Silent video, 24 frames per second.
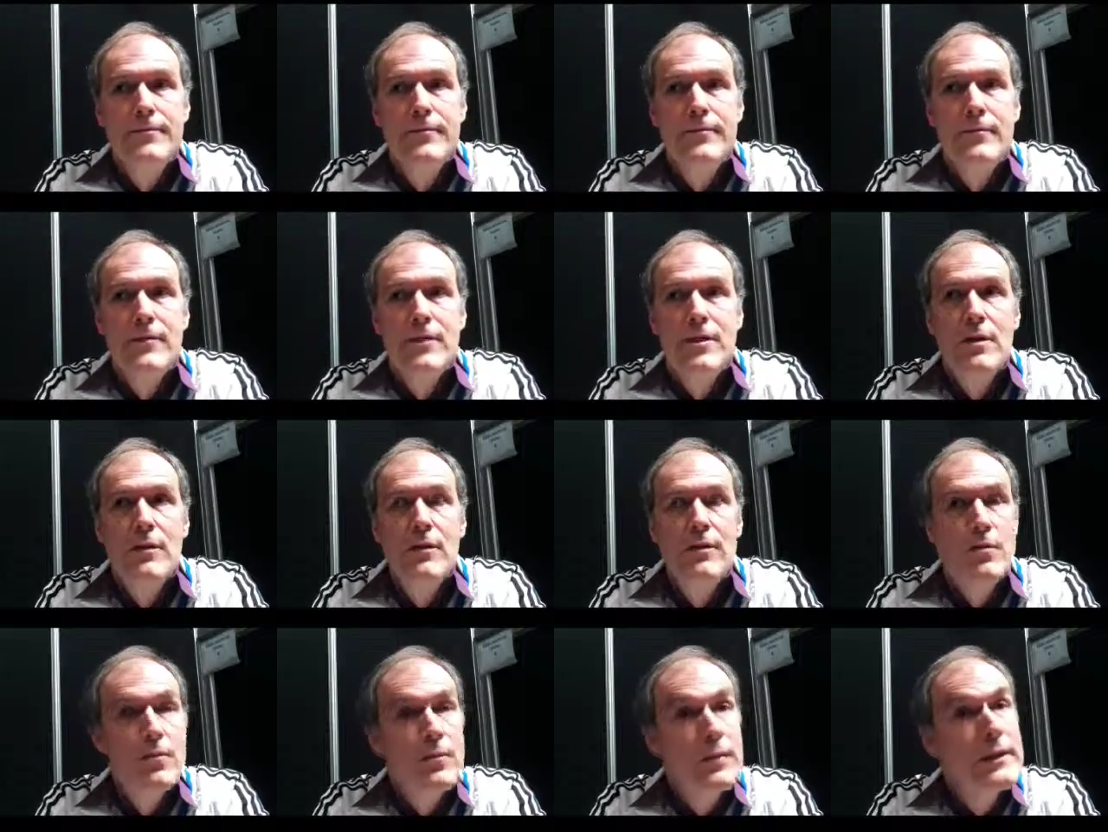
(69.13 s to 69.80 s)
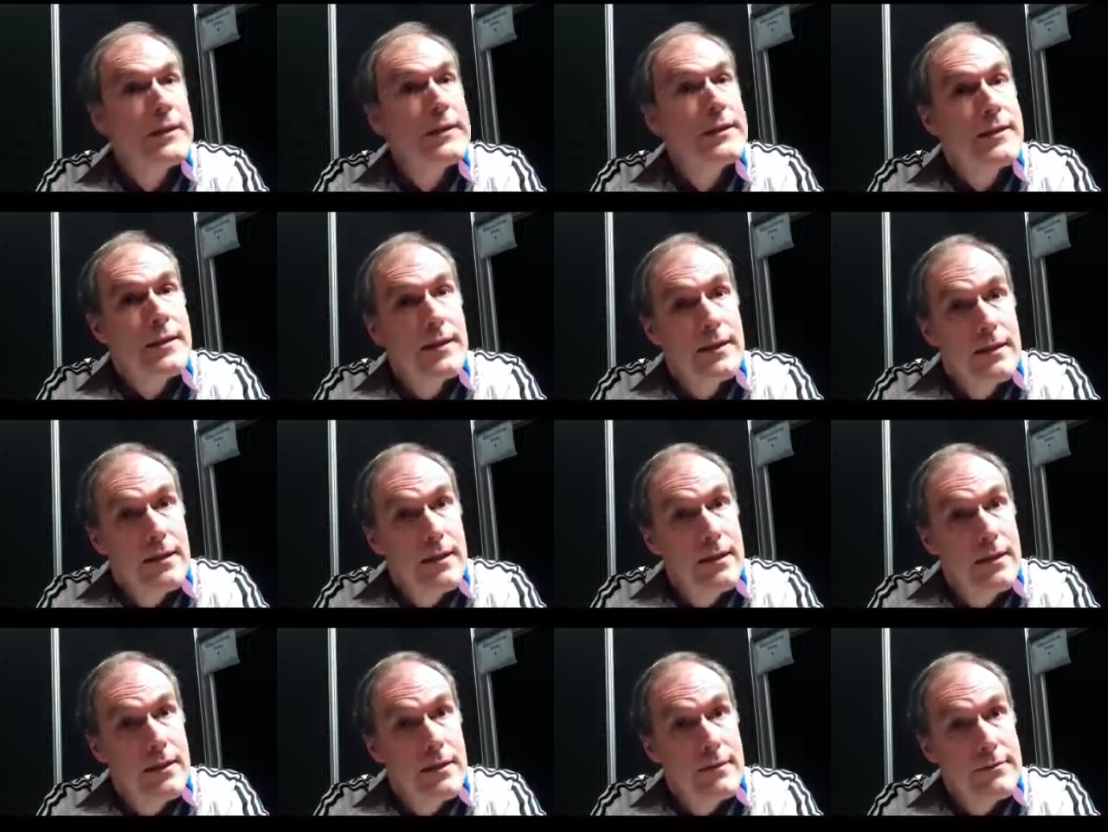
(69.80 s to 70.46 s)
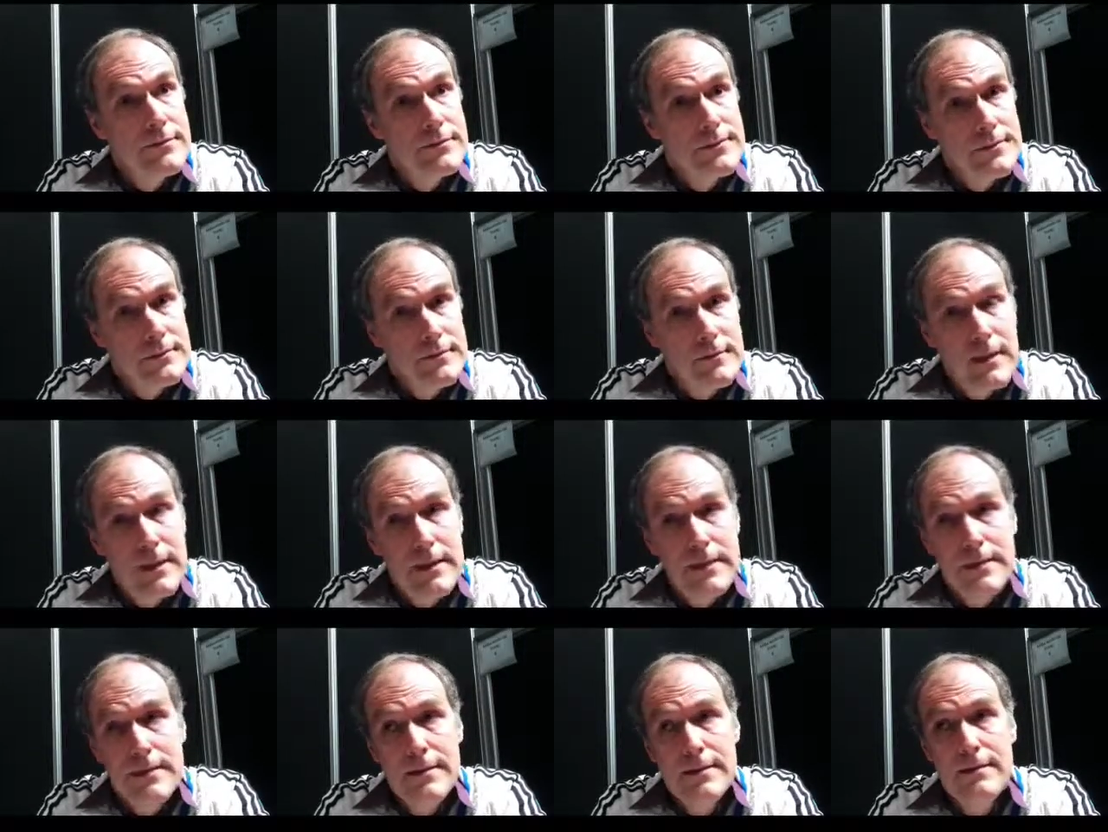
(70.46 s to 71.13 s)
So it's really taking off.
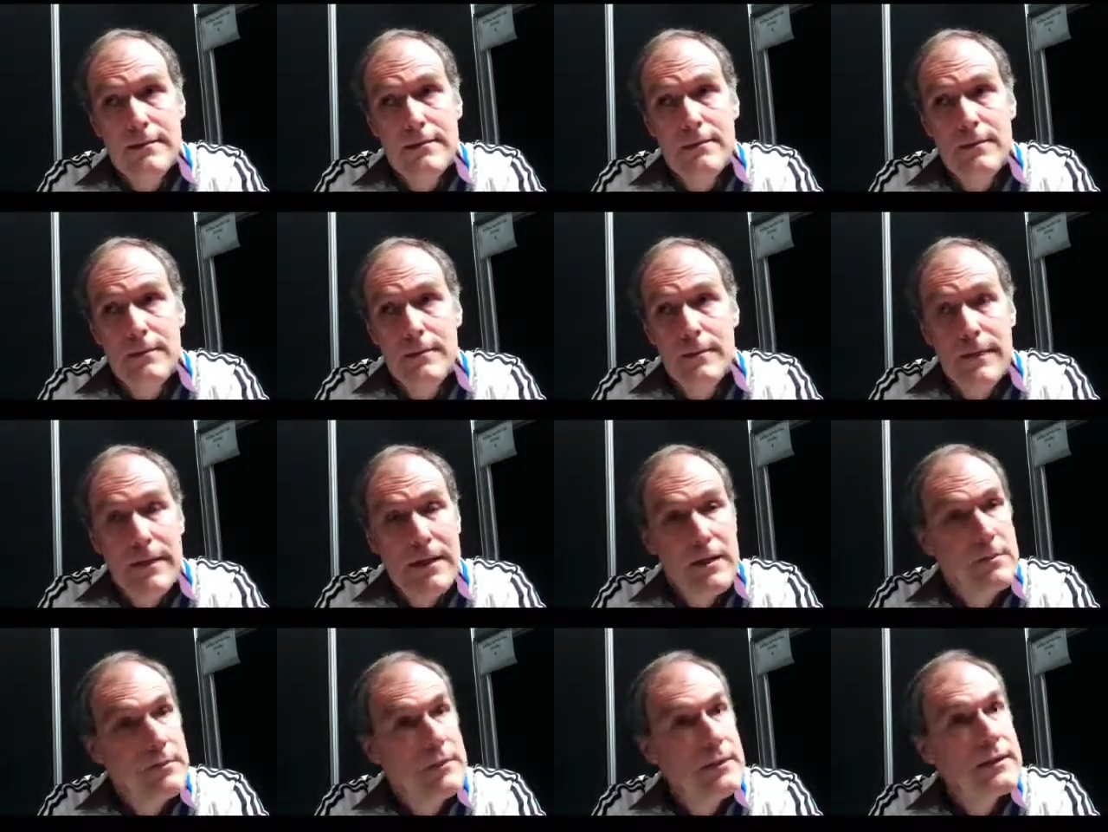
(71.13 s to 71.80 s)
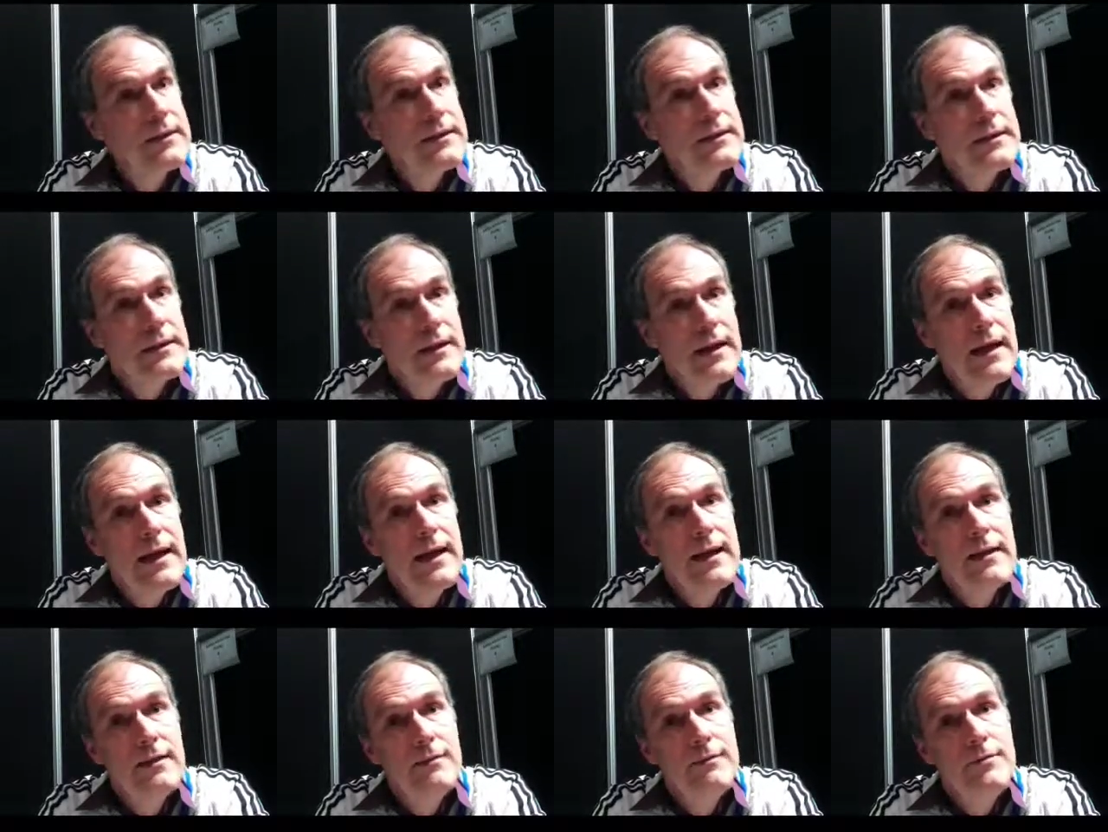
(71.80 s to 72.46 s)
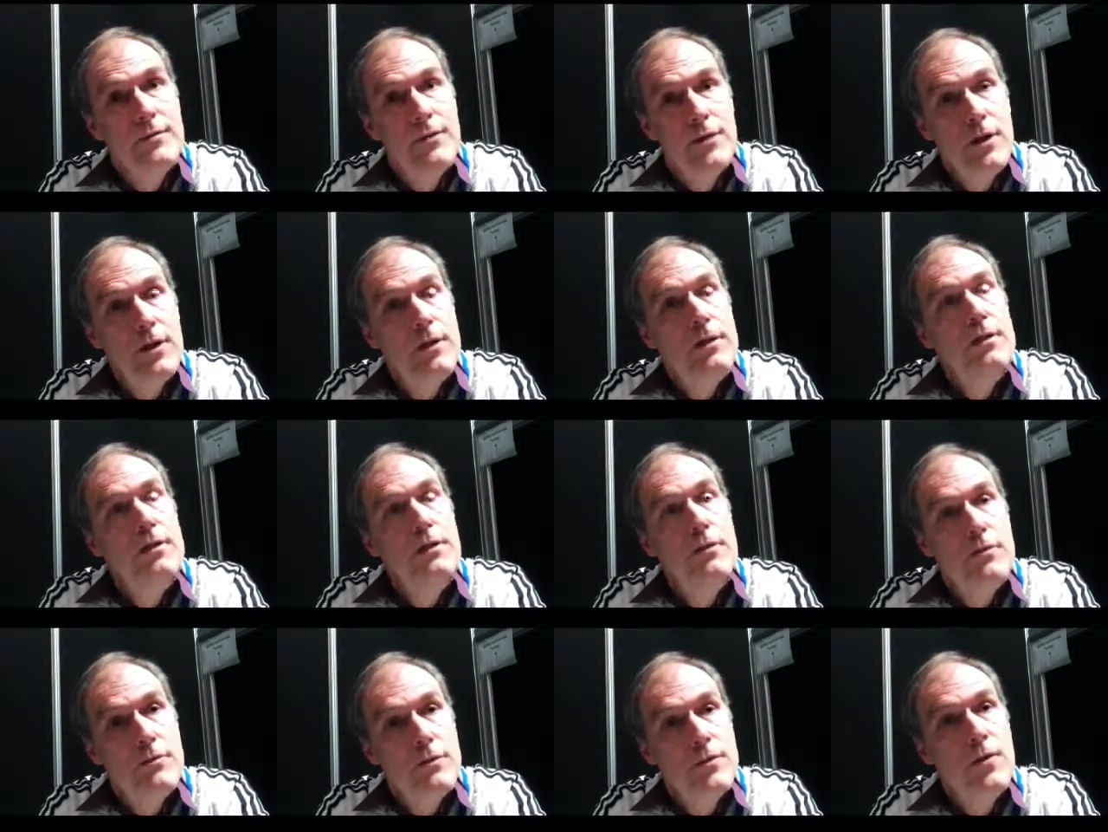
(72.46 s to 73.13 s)
About 1.5 million chart
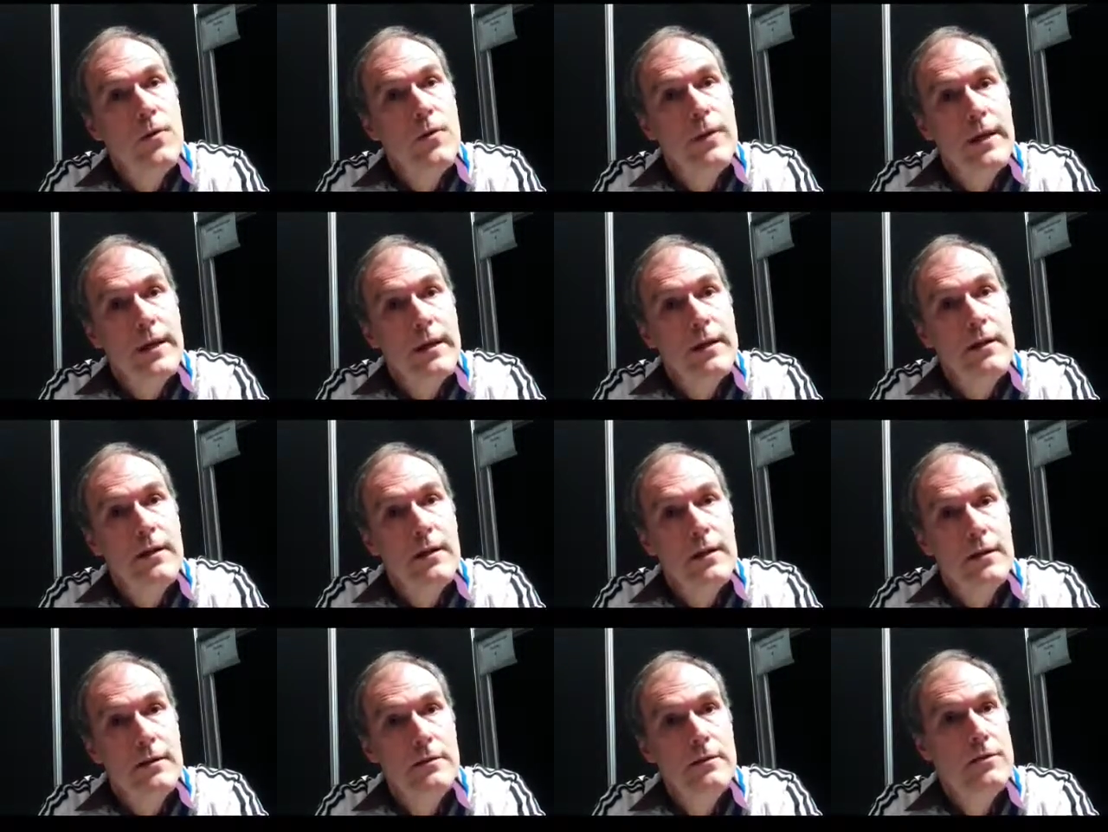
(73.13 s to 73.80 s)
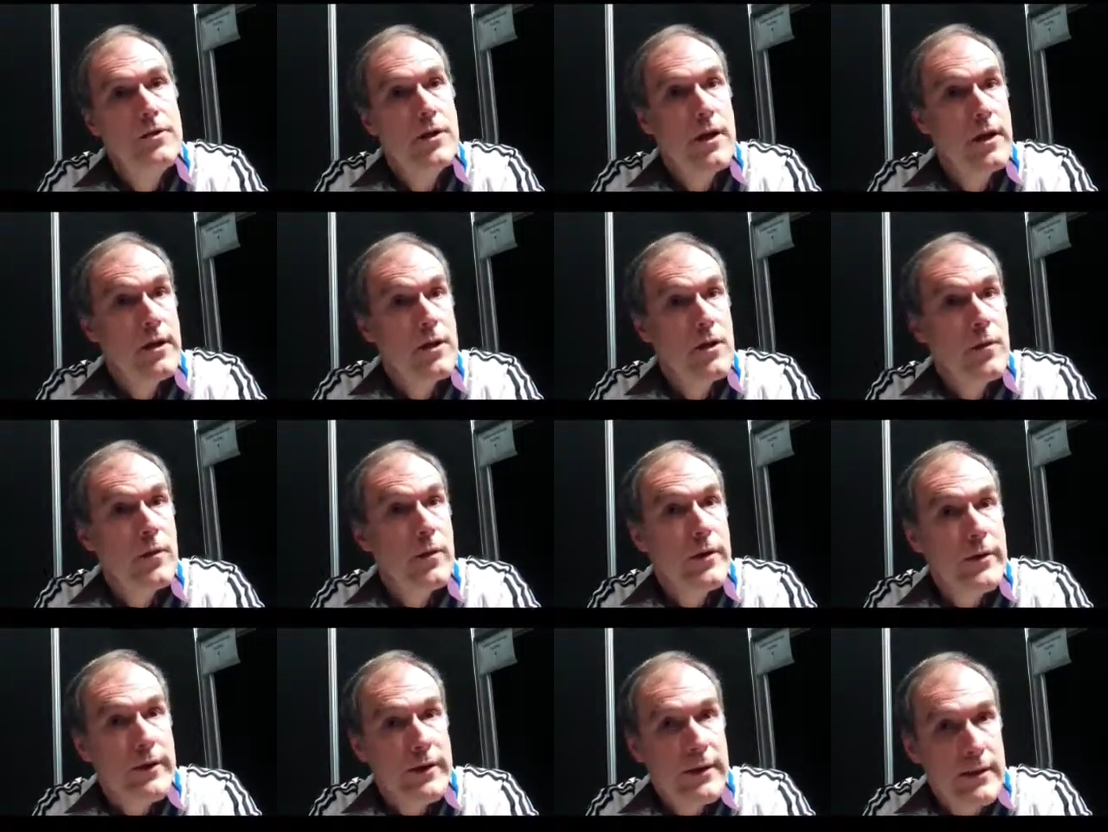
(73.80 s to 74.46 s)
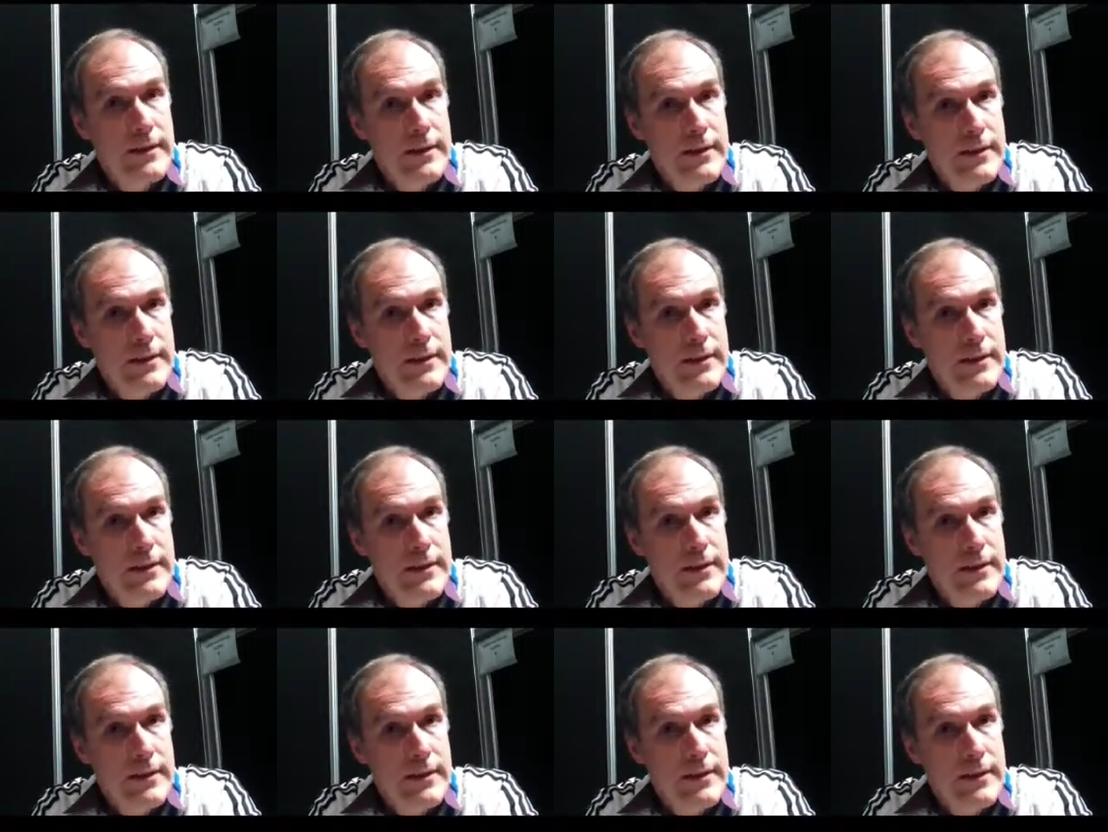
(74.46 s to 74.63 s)
notes created in January.